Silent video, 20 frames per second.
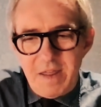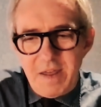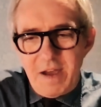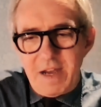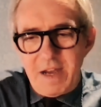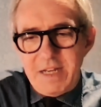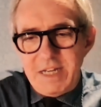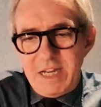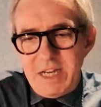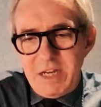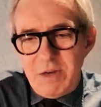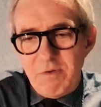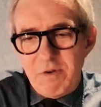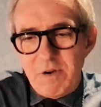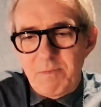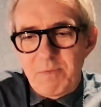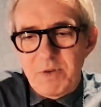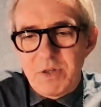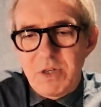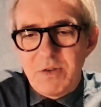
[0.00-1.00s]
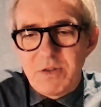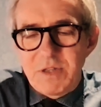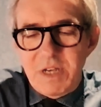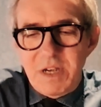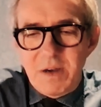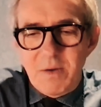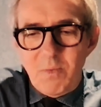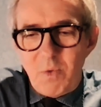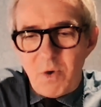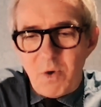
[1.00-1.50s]
the idea you were producing
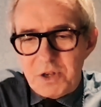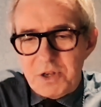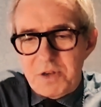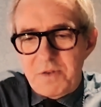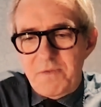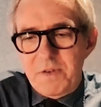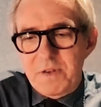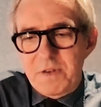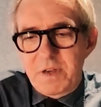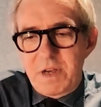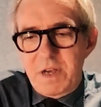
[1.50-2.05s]
a watch for